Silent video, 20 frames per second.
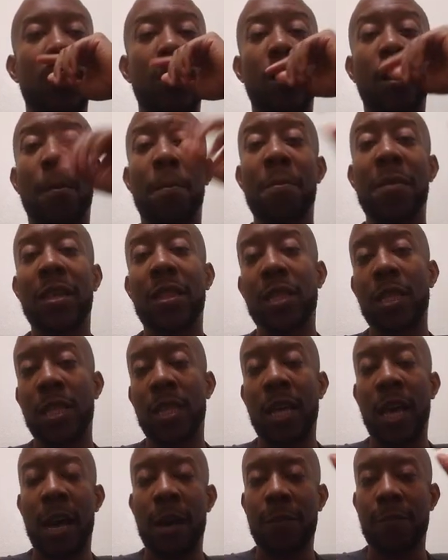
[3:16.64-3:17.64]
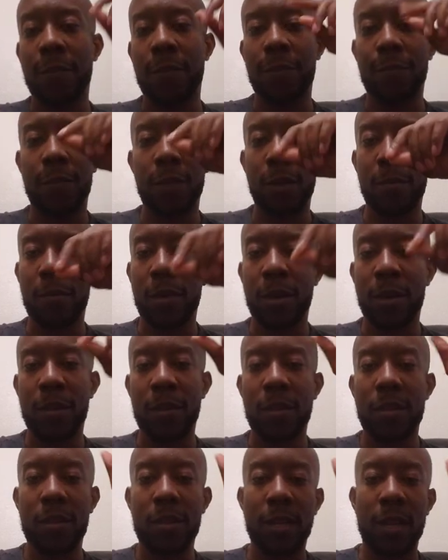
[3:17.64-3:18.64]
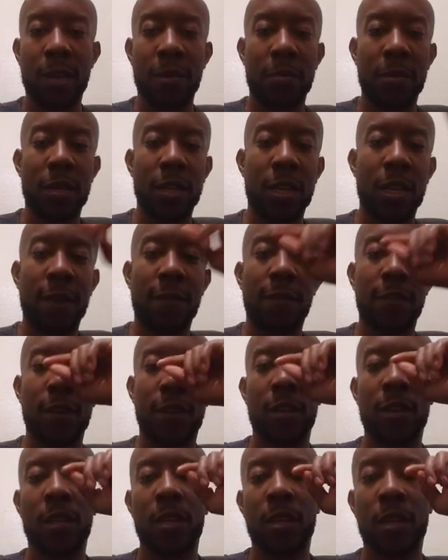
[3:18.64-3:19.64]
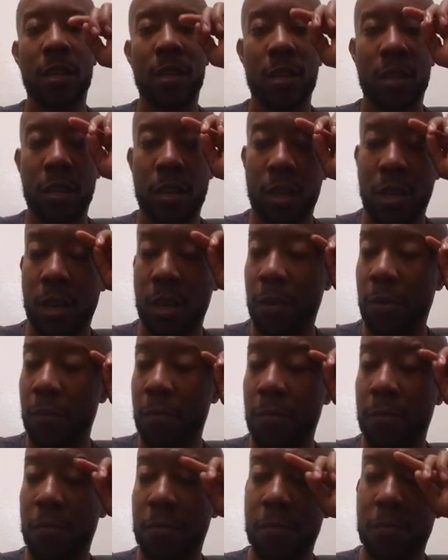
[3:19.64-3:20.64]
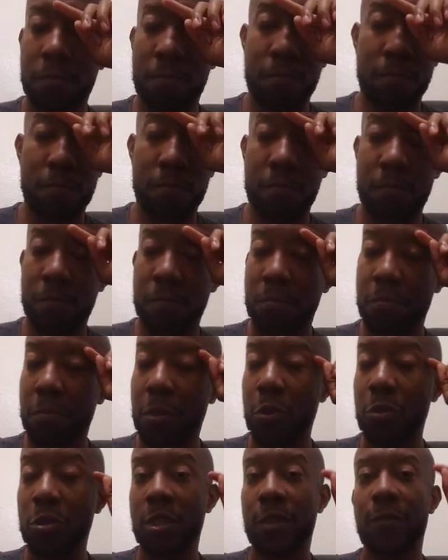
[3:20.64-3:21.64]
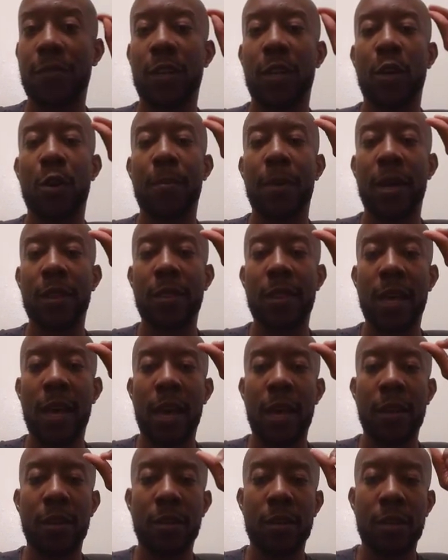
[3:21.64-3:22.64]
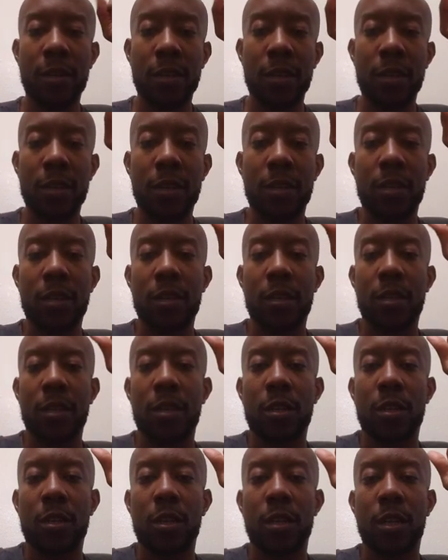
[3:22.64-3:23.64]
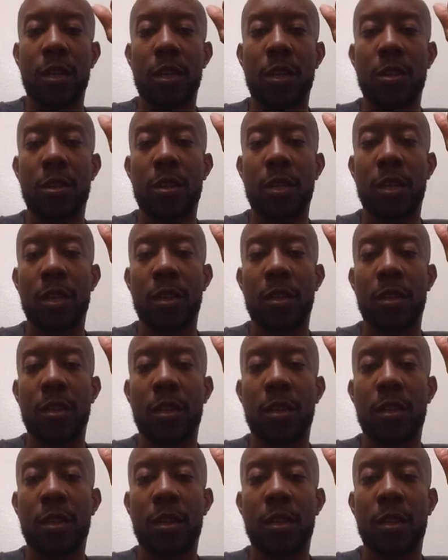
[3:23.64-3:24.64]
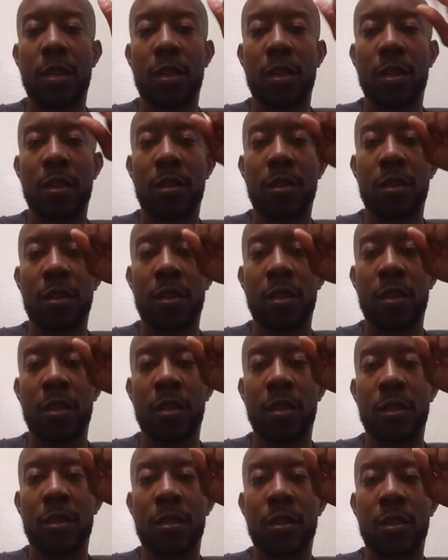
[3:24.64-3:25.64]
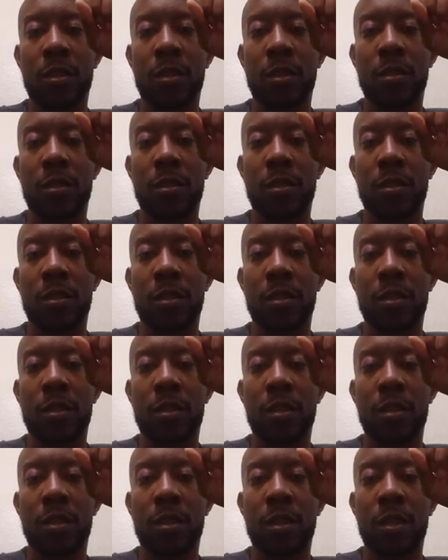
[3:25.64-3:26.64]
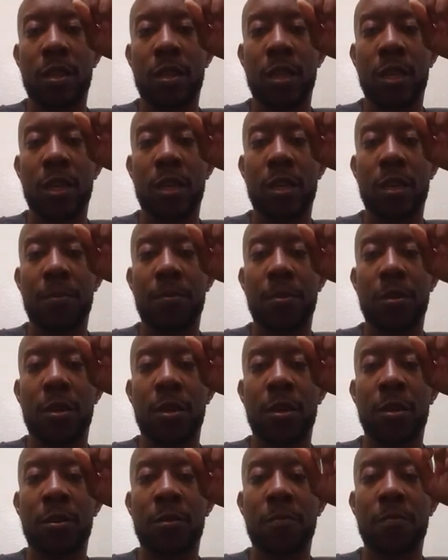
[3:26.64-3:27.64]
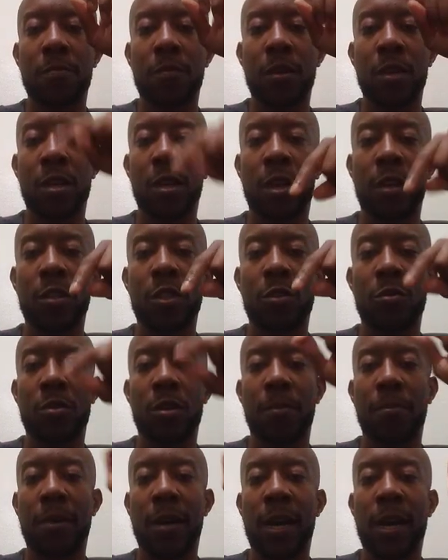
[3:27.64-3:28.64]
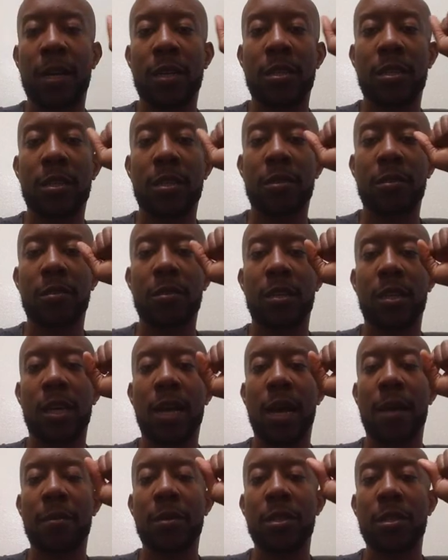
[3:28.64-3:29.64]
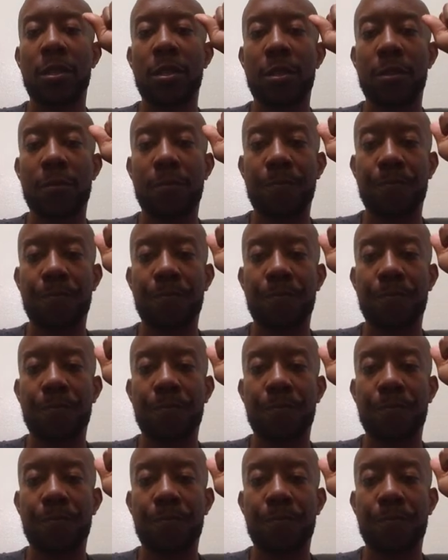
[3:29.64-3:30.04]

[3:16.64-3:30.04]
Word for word: The myth of the alpha female. I'm going to definitely um, post a video about that here in the the the the, the, the link up here and also in the box the comments